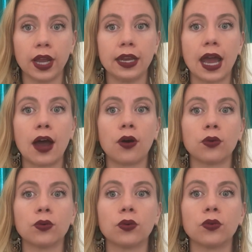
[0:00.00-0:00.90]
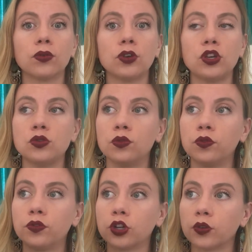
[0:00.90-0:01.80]
and now
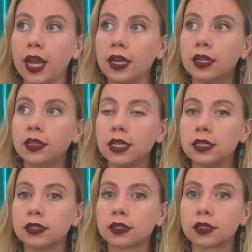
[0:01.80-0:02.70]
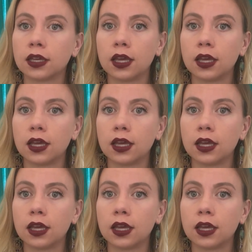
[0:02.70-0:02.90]
you've created these